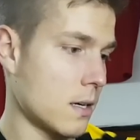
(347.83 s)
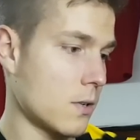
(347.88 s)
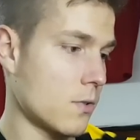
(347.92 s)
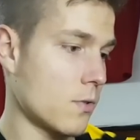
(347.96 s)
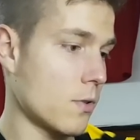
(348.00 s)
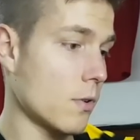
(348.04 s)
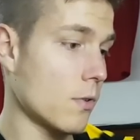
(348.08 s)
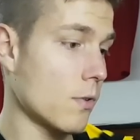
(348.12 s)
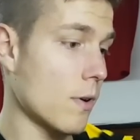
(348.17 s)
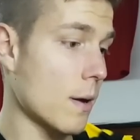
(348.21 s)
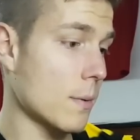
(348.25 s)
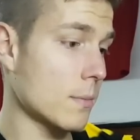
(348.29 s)

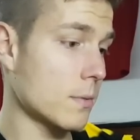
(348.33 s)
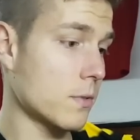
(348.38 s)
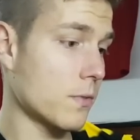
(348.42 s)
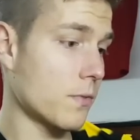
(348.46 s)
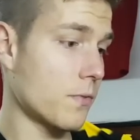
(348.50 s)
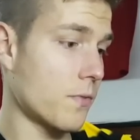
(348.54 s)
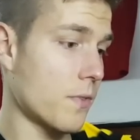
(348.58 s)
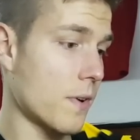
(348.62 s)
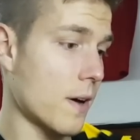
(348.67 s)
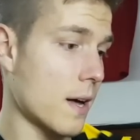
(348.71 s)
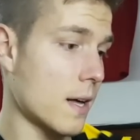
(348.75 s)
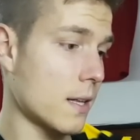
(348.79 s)
3 grams of
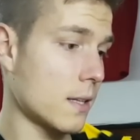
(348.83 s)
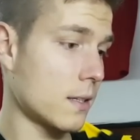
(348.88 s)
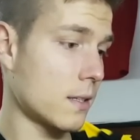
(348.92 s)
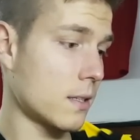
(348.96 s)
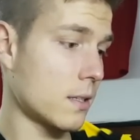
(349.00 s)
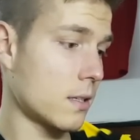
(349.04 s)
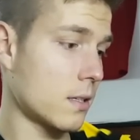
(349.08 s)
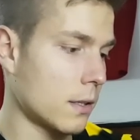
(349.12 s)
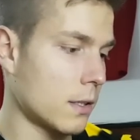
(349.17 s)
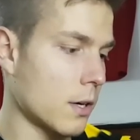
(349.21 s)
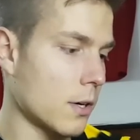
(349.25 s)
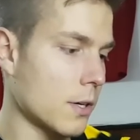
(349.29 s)
fat,
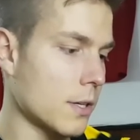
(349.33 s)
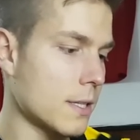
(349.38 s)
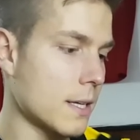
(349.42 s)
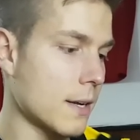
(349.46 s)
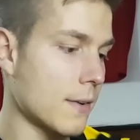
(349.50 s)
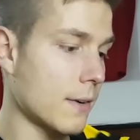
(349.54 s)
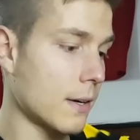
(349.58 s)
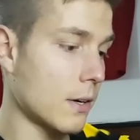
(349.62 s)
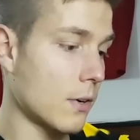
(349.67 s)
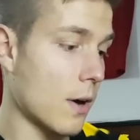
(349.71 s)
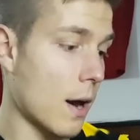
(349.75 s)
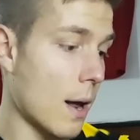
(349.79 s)

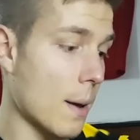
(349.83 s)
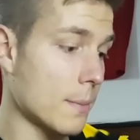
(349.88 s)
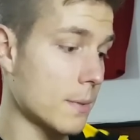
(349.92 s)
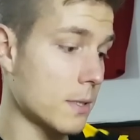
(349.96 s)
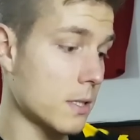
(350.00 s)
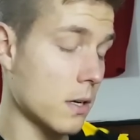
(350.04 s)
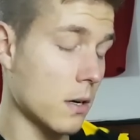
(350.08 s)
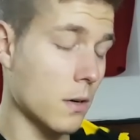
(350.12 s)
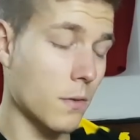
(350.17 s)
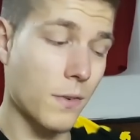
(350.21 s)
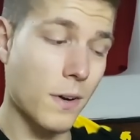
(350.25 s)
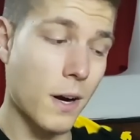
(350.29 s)
37
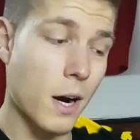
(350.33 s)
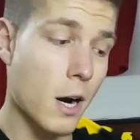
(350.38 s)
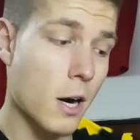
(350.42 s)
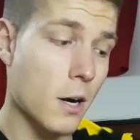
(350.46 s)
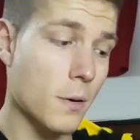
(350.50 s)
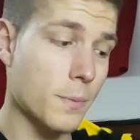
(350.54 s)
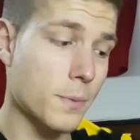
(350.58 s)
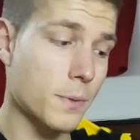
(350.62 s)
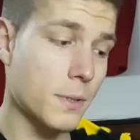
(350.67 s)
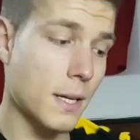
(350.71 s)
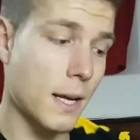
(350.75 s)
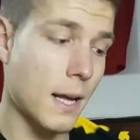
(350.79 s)
grams of
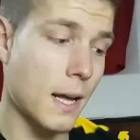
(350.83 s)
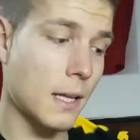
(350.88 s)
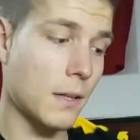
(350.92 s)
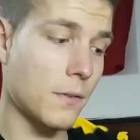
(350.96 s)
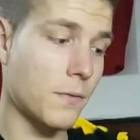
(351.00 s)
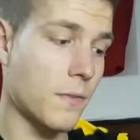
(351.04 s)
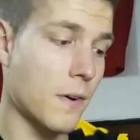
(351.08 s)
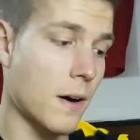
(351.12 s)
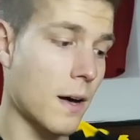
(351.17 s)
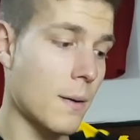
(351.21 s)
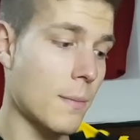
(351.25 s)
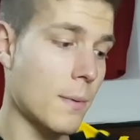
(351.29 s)
carbs, 8
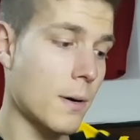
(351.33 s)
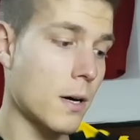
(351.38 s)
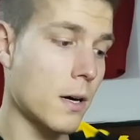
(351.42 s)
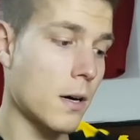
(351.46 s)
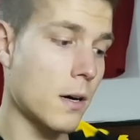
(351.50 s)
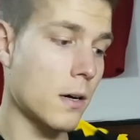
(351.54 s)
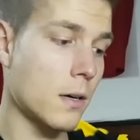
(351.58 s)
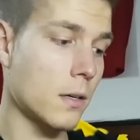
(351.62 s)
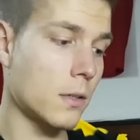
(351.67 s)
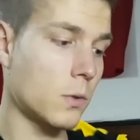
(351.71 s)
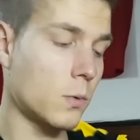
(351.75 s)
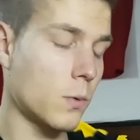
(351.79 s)

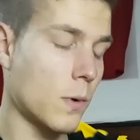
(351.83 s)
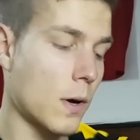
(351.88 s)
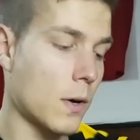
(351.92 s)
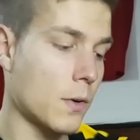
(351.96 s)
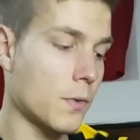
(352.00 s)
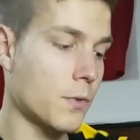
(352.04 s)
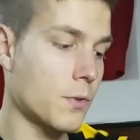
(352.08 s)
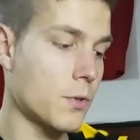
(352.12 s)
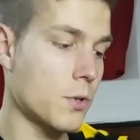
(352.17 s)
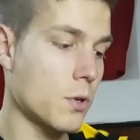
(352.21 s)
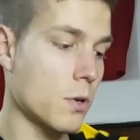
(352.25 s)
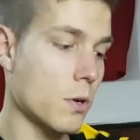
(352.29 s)
fiber,
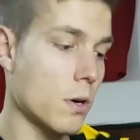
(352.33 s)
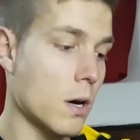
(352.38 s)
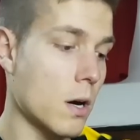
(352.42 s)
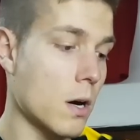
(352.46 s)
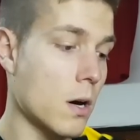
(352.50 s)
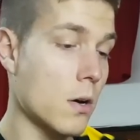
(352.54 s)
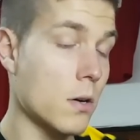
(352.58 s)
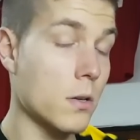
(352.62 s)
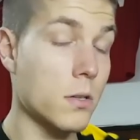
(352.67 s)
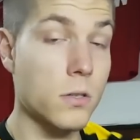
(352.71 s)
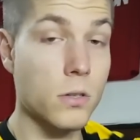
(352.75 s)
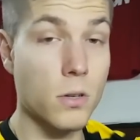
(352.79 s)
12
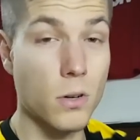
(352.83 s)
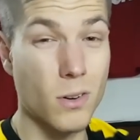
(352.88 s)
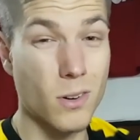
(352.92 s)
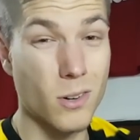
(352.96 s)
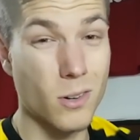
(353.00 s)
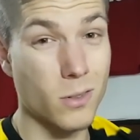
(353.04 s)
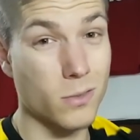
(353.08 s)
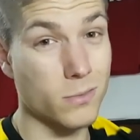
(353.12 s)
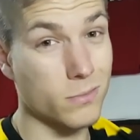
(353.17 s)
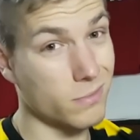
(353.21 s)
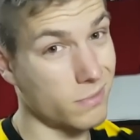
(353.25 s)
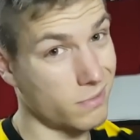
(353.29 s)
sugar.
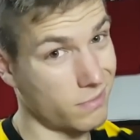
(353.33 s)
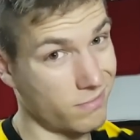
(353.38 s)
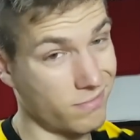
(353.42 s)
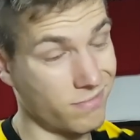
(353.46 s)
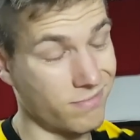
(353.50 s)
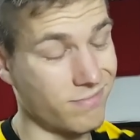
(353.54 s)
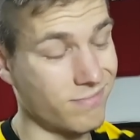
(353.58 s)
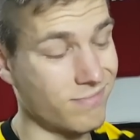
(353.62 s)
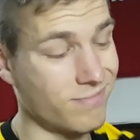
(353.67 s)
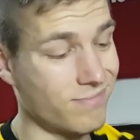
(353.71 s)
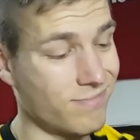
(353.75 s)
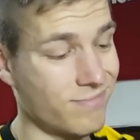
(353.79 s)
So
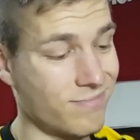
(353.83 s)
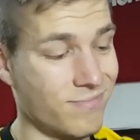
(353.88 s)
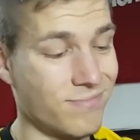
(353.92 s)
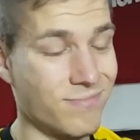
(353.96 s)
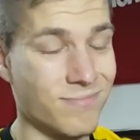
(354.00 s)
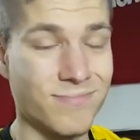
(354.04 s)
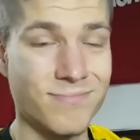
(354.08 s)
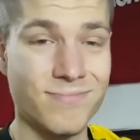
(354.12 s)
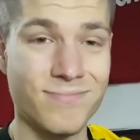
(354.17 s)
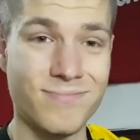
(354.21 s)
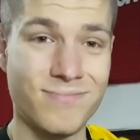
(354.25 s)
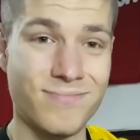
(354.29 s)

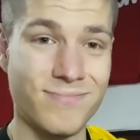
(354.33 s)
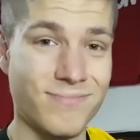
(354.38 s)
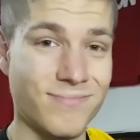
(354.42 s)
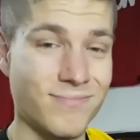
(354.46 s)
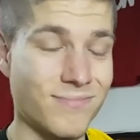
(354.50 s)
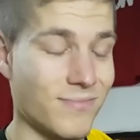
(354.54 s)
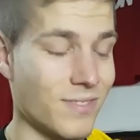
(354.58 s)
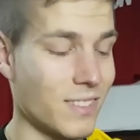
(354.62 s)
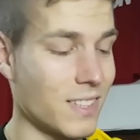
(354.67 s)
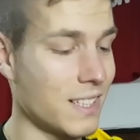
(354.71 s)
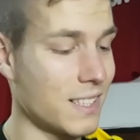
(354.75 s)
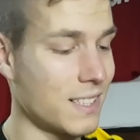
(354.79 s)

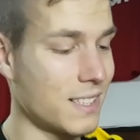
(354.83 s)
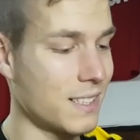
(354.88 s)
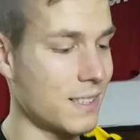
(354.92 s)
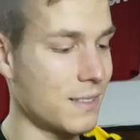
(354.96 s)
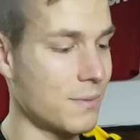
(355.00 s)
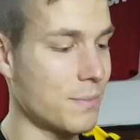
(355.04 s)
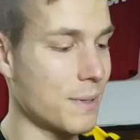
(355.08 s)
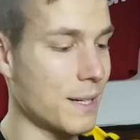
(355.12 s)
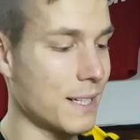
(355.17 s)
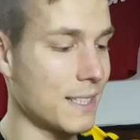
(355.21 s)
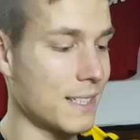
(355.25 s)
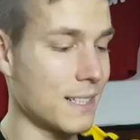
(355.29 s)
this is
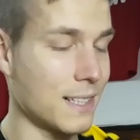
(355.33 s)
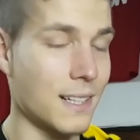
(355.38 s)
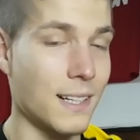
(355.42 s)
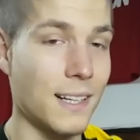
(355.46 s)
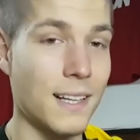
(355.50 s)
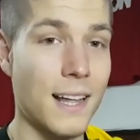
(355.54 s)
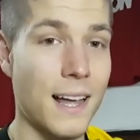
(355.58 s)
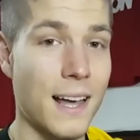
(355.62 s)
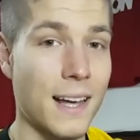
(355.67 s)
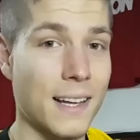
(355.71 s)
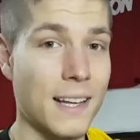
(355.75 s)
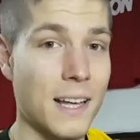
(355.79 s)
basically
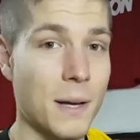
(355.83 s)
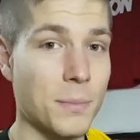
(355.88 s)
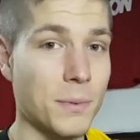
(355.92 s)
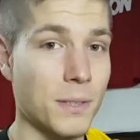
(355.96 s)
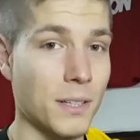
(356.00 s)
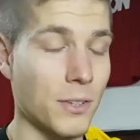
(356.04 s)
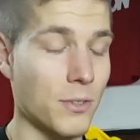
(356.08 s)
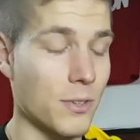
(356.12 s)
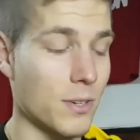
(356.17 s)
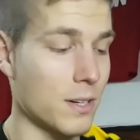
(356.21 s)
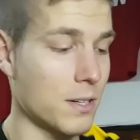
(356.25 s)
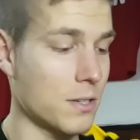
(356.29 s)
like
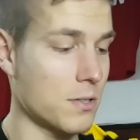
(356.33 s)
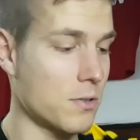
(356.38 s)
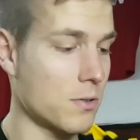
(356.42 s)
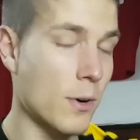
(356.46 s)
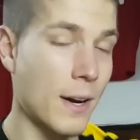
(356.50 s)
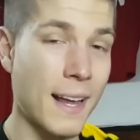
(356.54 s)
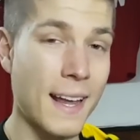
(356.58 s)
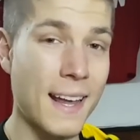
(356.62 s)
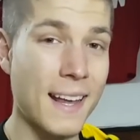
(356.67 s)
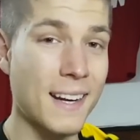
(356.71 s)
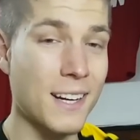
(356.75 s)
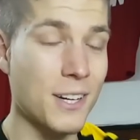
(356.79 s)
Captain Crunch
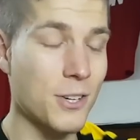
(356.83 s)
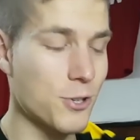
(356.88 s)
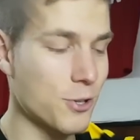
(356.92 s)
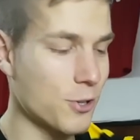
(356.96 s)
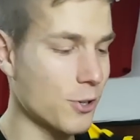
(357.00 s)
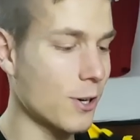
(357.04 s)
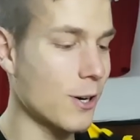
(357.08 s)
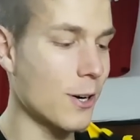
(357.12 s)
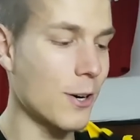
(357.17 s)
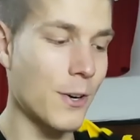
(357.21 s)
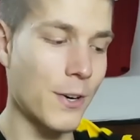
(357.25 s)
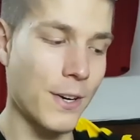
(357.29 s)
or any
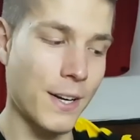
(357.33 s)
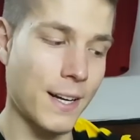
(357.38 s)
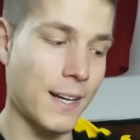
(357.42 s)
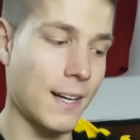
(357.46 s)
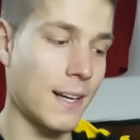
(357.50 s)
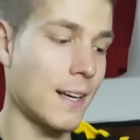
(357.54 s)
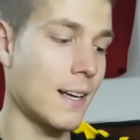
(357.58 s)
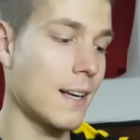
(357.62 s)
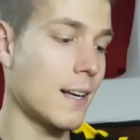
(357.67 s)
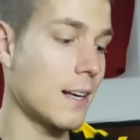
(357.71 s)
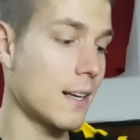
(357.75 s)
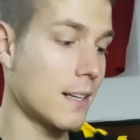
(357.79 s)

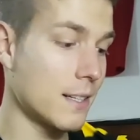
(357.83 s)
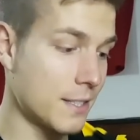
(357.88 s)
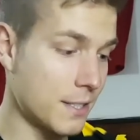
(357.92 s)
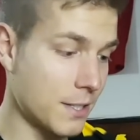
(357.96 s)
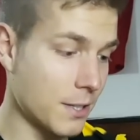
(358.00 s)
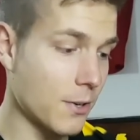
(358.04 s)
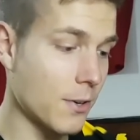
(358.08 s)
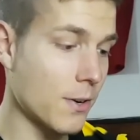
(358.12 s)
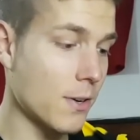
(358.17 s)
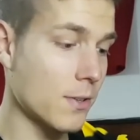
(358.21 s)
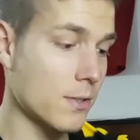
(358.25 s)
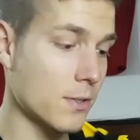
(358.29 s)
sugary
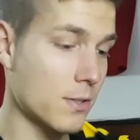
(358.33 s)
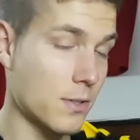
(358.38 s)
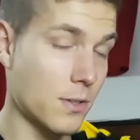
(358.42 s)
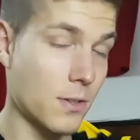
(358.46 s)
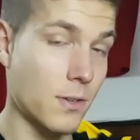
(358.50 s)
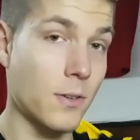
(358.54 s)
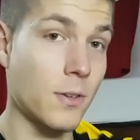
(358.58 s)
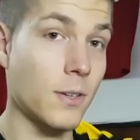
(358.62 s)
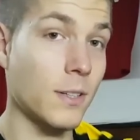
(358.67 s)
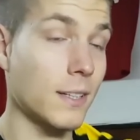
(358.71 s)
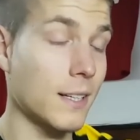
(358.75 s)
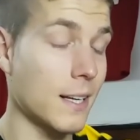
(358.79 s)
cereal,
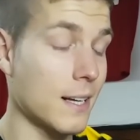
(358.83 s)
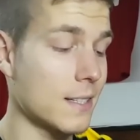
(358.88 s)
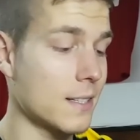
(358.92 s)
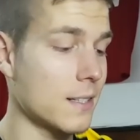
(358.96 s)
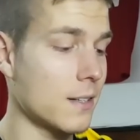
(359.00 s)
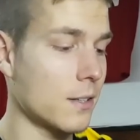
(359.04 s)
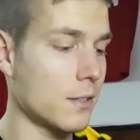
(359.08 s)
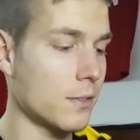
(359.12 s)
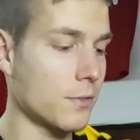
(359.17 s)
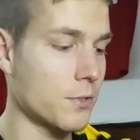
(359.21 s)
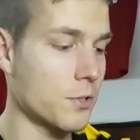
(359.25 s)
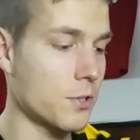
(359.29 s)
so it has
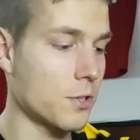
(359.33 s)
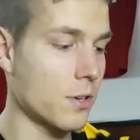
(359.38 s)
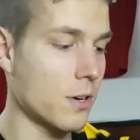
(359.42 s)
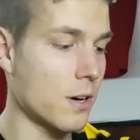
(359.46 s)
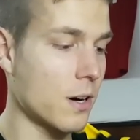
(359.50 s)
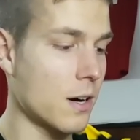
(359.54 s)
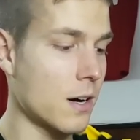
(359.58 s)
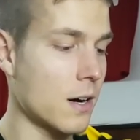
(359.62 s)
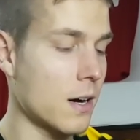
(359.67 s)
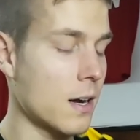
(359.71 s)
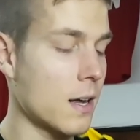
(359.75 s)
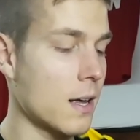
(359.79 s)
a lot of
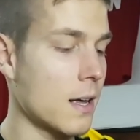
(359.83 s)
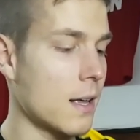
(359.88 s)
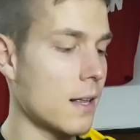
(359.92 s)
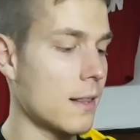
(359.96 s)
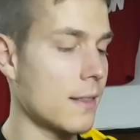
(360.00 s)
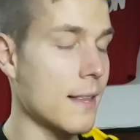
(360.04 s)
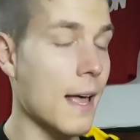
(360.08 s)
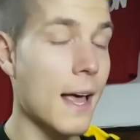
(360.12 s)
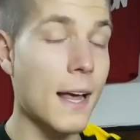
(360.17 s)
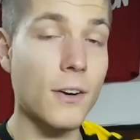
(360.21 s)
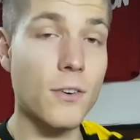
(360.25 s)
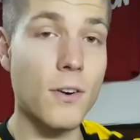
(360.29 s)
sugar.
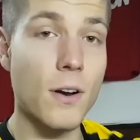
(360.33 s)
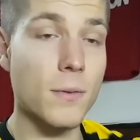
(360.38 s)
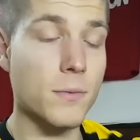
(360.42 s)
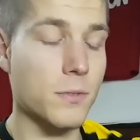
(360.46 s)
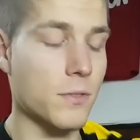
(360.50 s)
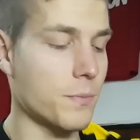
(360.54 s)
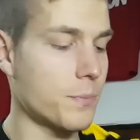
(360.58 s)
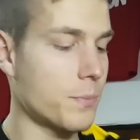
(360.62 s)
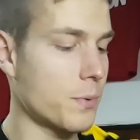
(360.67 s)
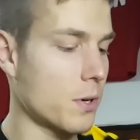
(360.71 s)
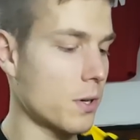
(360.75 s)
9 grams of